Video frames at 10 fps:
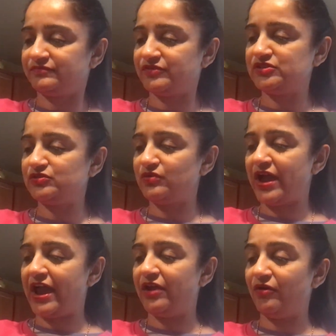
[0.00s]
once you
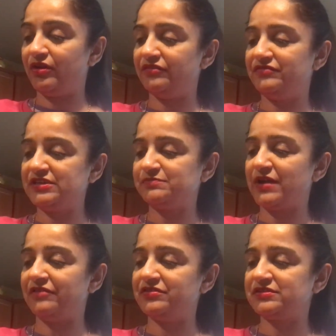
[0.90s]
add all of these
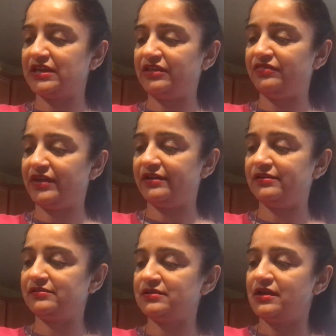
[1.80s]
powders in
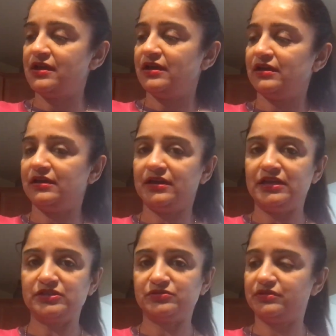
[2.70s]
there
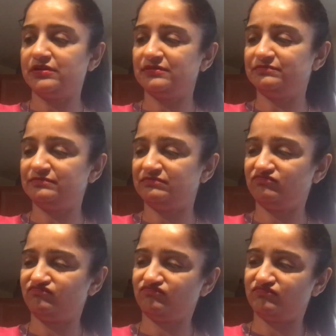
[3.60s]
into the,
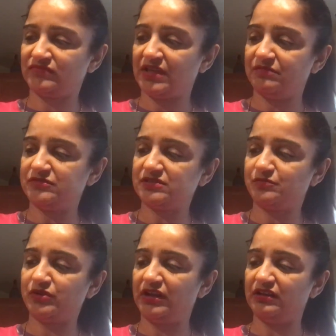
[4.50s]
I'm just
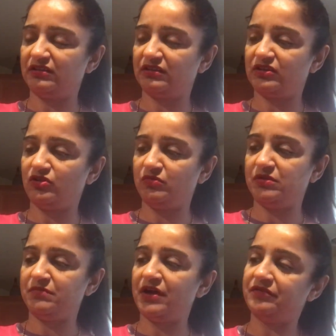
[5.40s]
putting a little
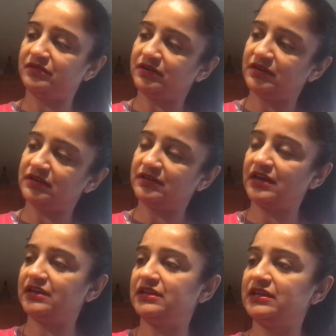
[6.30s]
cumin powder in it that
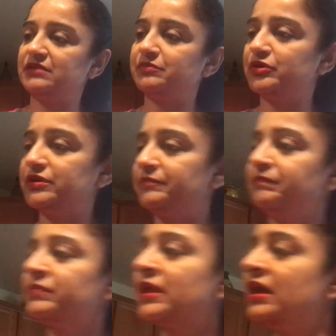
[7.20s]
I didn't put,
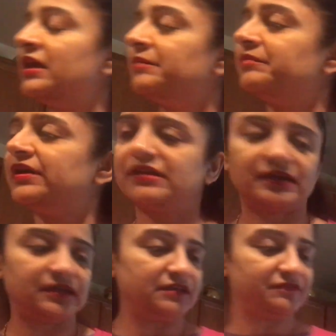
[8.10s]
but
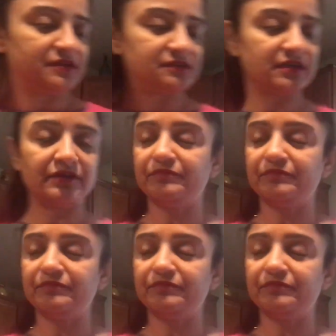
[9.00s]
anyways,